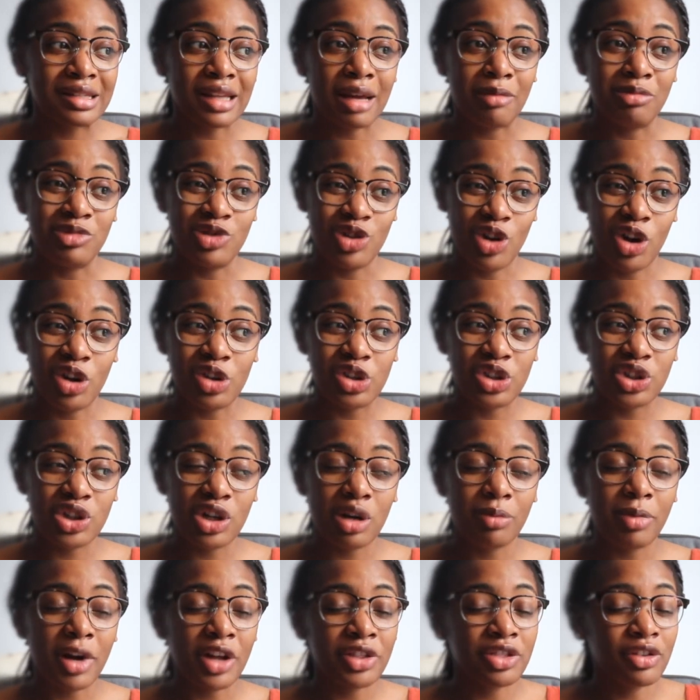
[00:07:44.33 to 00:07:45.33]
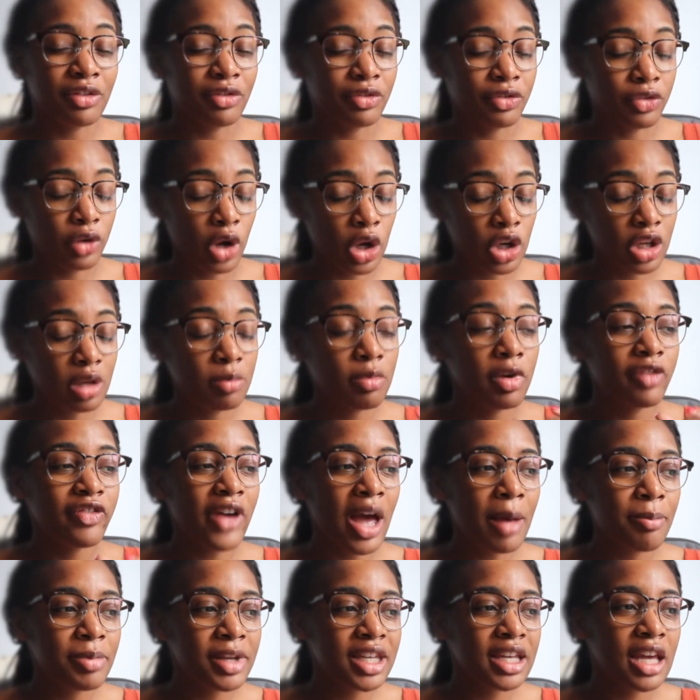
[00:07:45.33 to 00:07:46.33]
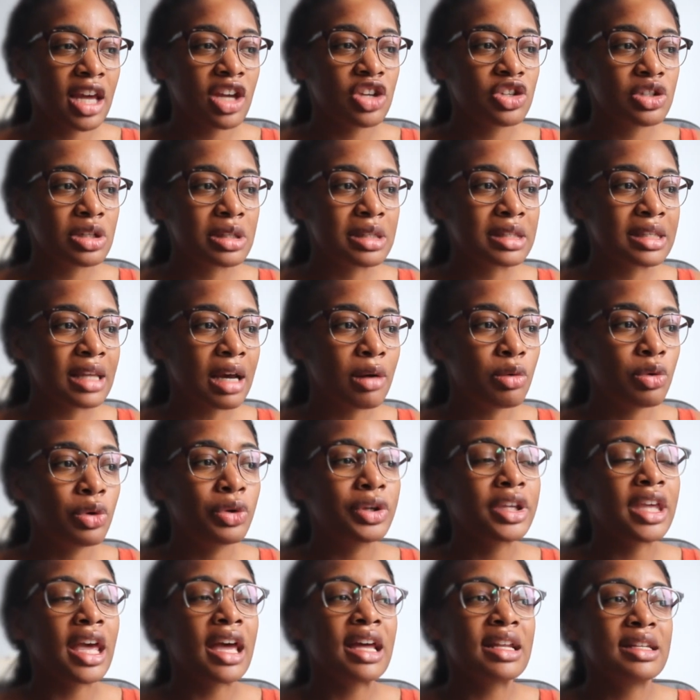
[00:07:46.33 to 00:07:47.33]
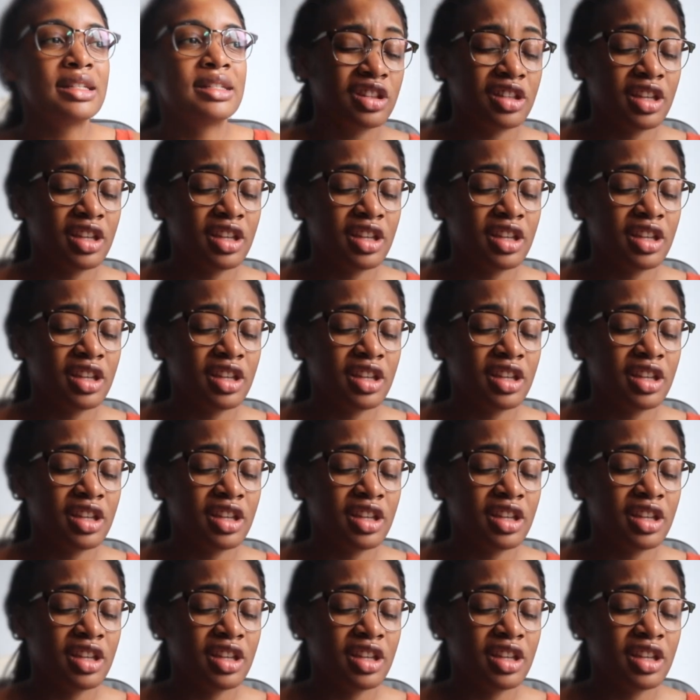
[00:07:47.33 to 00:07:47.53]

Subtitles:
I'm not sure about the volume of applications that we'll get,